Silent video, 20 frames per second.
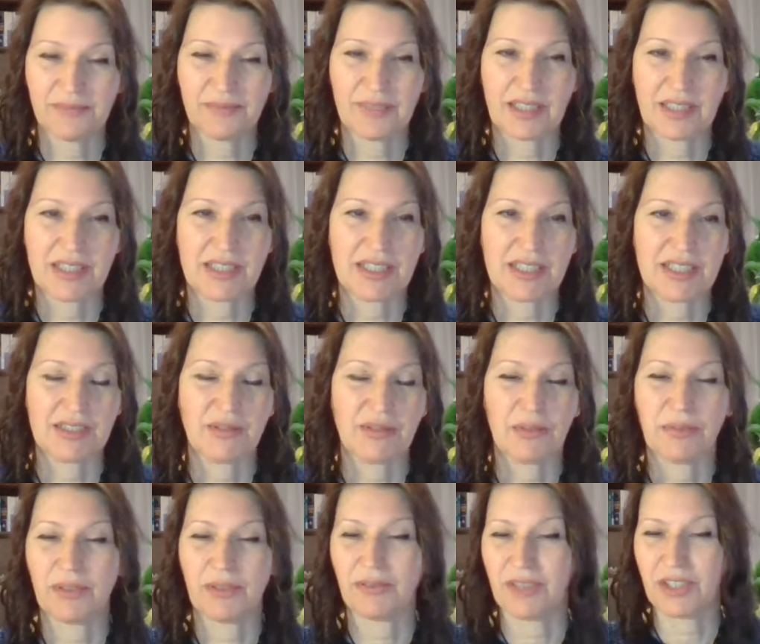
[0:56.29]
It's a real
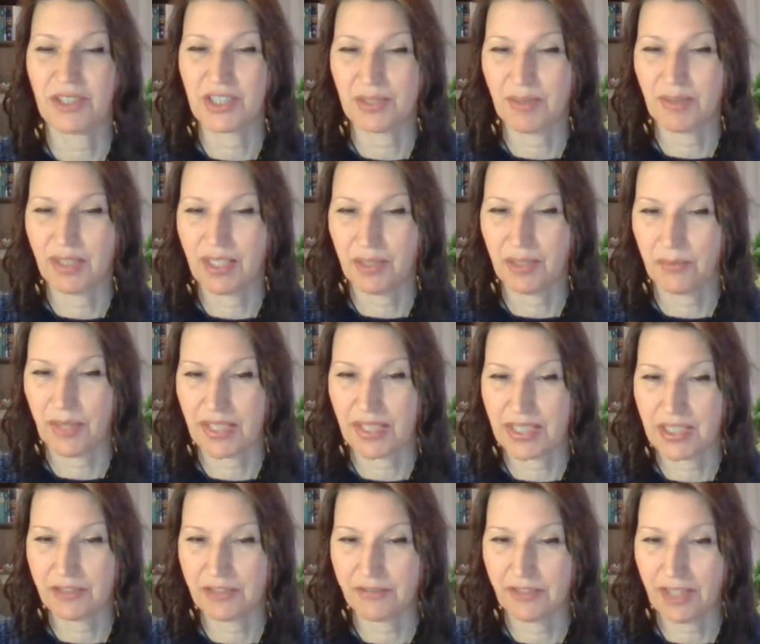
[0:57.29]
privilege to be an
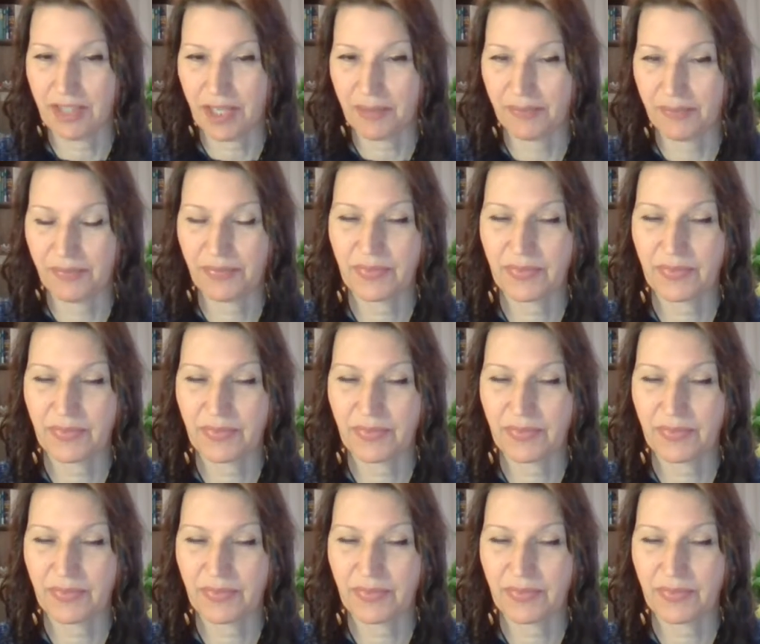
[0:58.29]
ambassador for them,